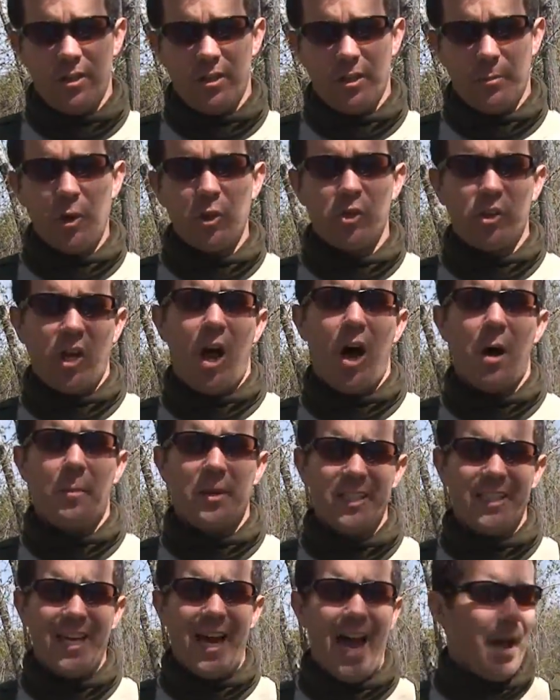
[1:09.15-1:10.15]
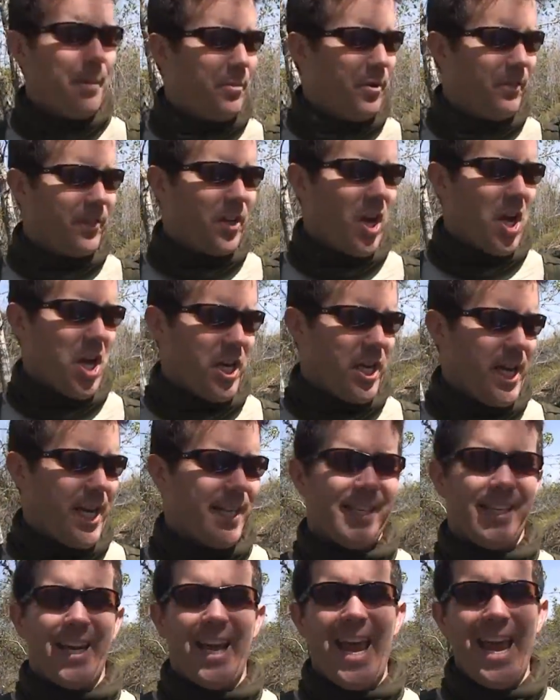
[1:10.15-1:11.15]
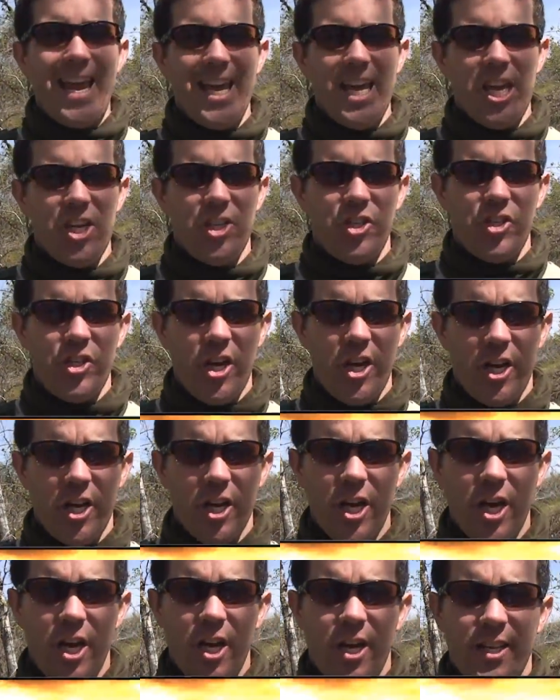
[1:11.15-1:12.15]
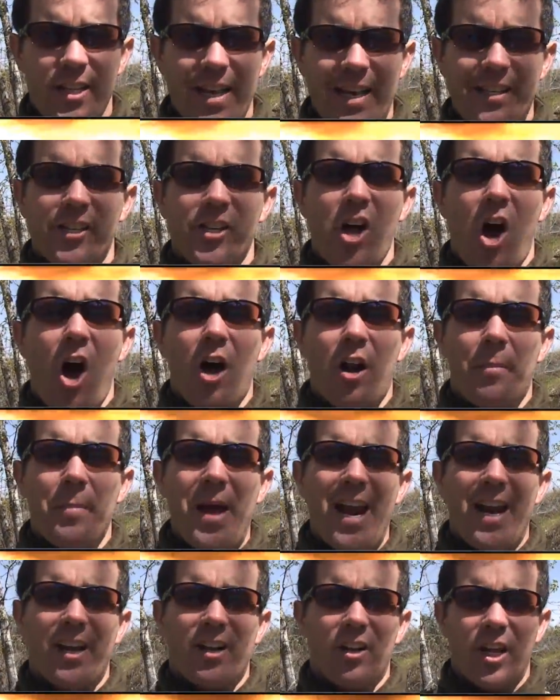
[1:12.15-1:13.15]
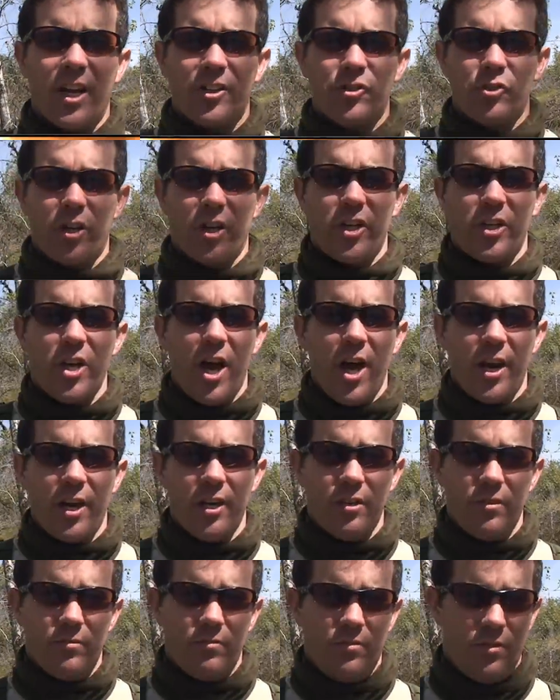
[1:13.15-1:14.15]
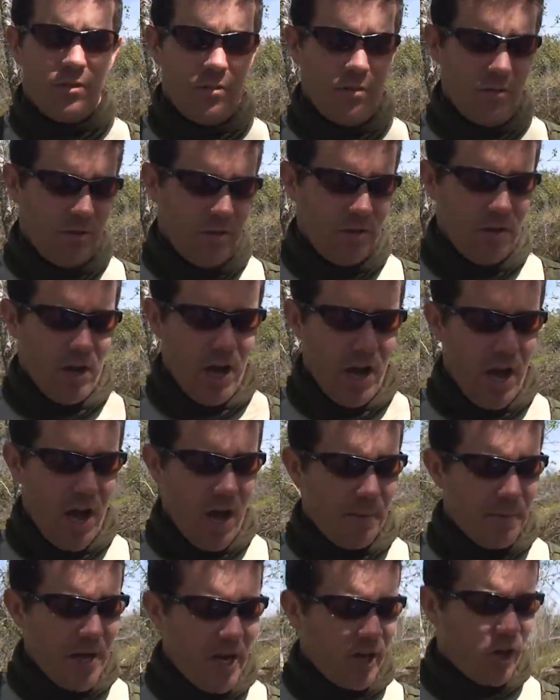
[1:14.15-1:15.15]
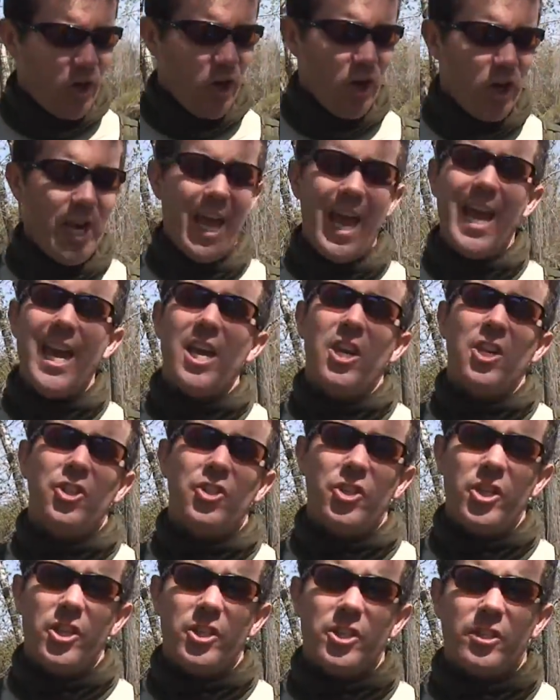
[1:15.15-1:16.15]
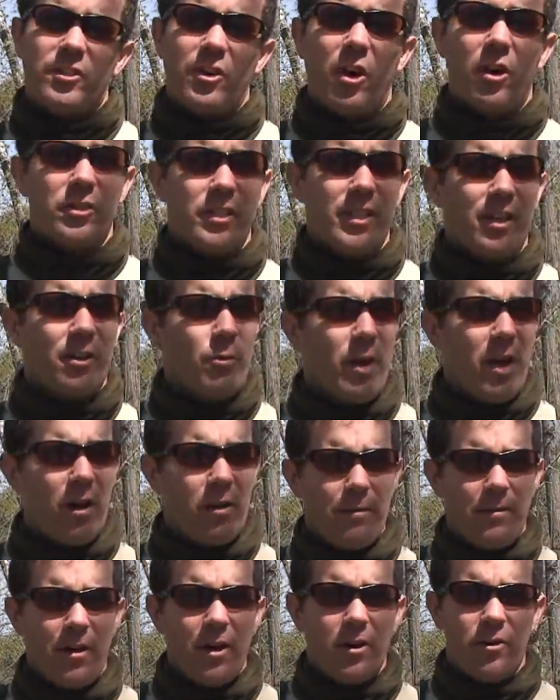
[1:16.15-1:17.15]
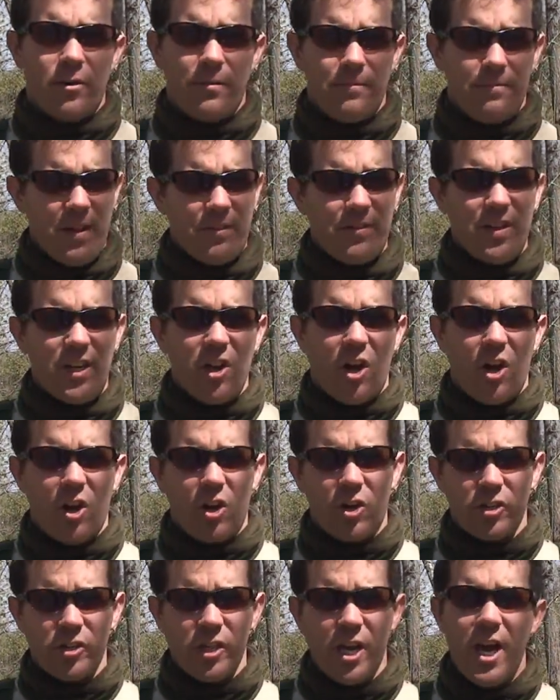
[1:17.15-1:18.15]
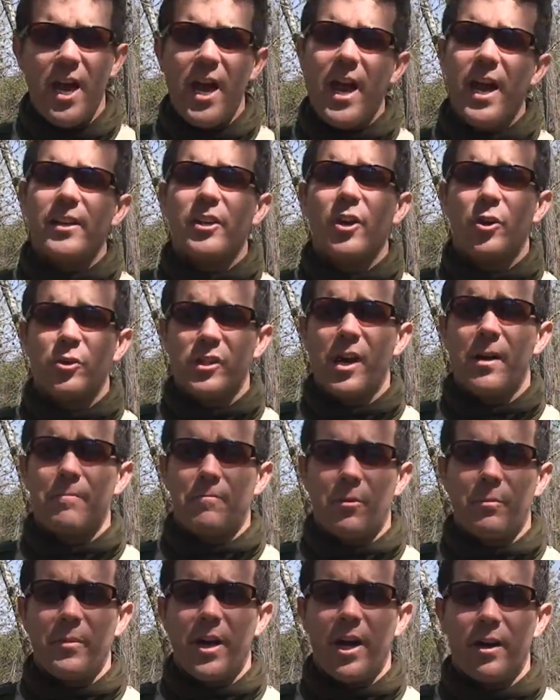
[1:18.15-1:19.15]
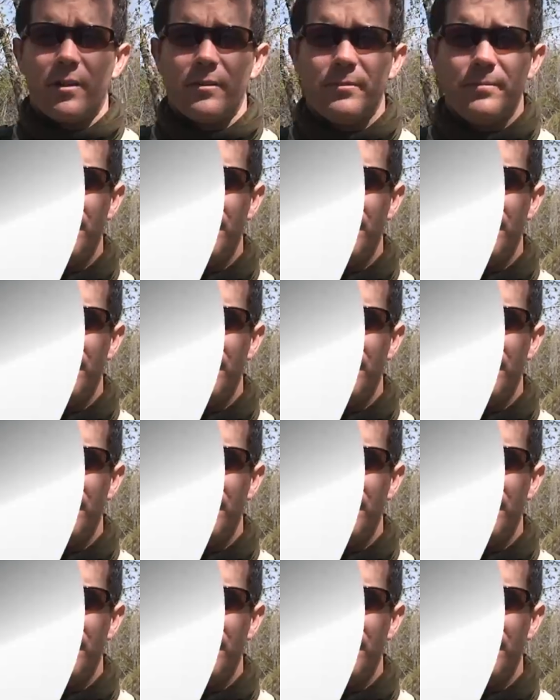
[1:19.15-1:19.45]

The most common type of gun is an AEG. That's an automatic electric gun. A good AEG starts at around $150 and goes up from there.